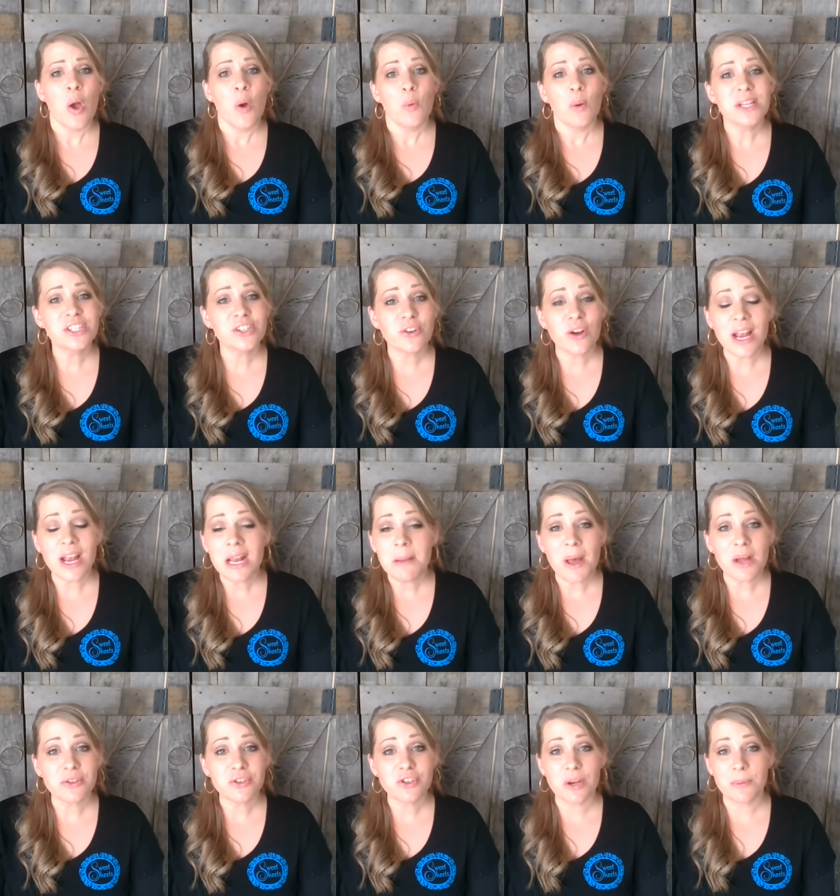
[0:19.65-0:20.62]
What's great
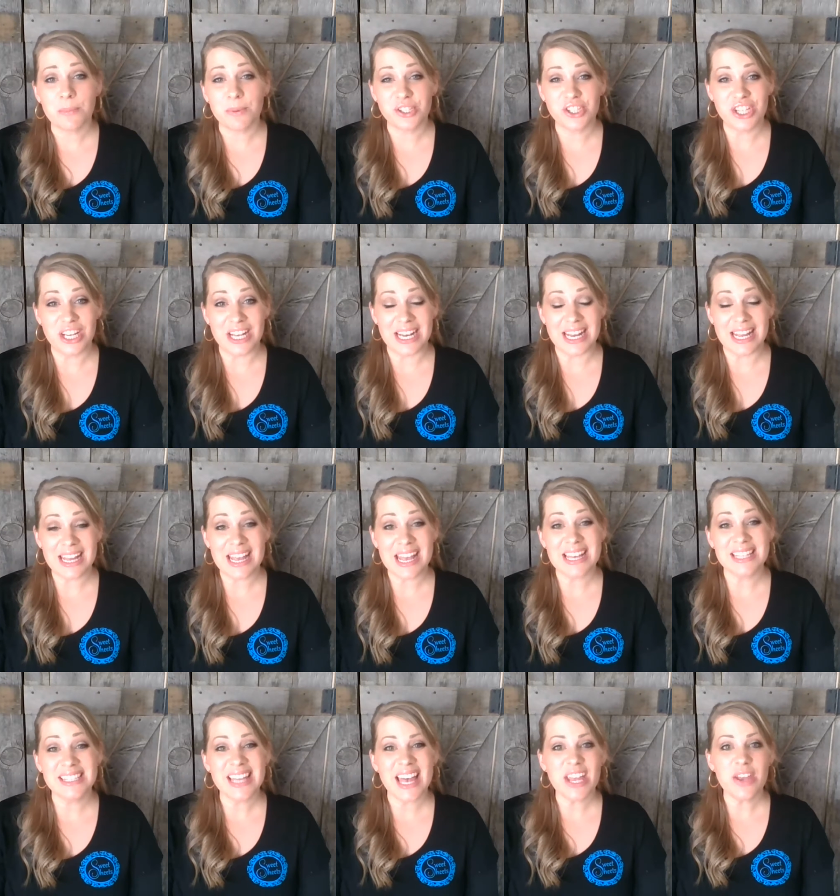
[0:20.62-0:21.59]
about triple sheeting
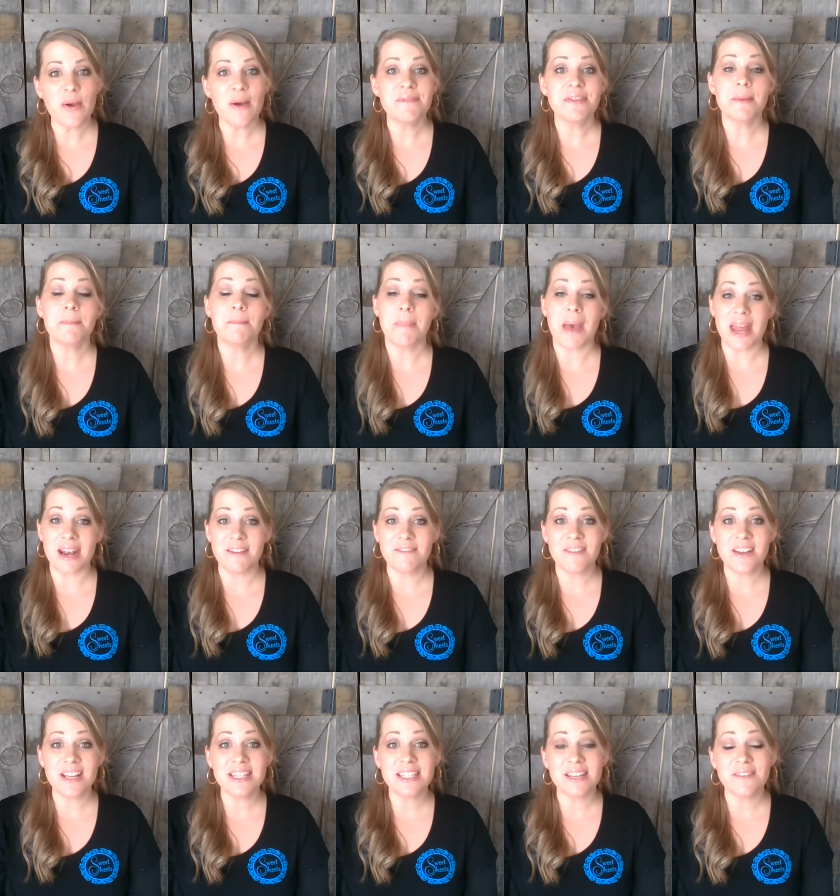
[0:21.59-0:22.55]
is that you have the
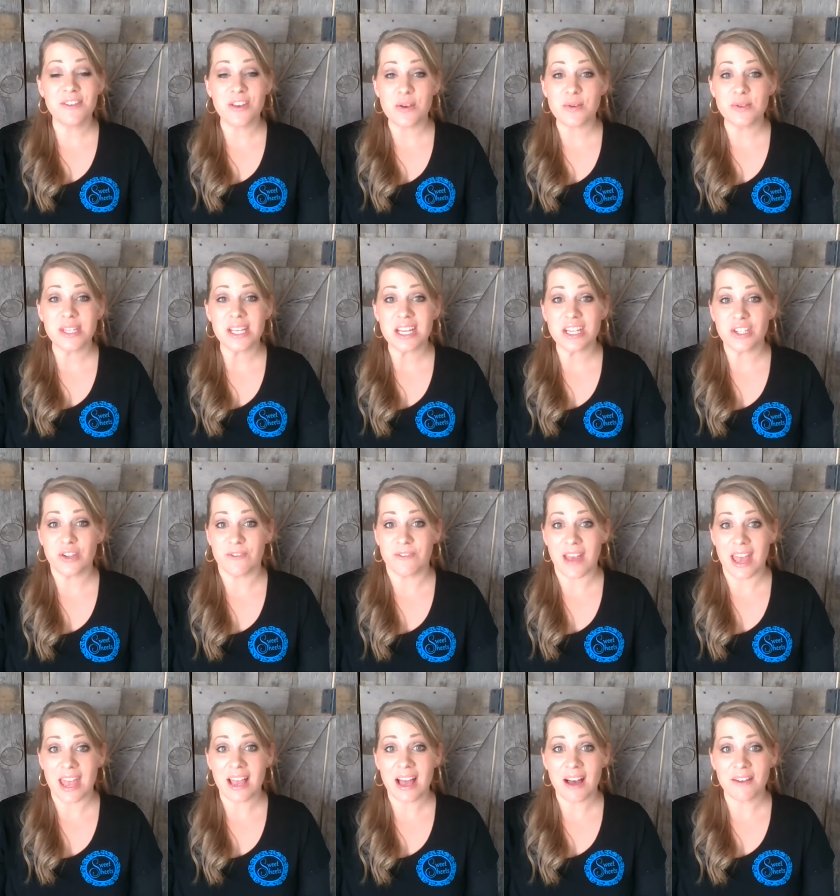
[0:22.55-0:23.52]
benefits of using a
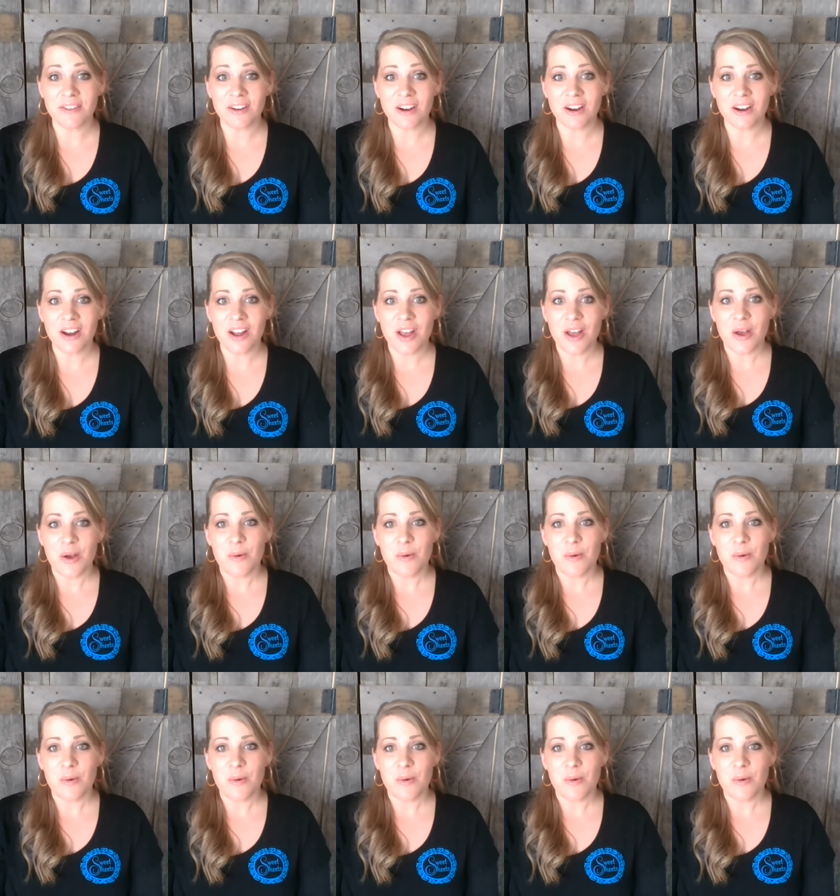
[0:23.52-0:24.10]
duvet cover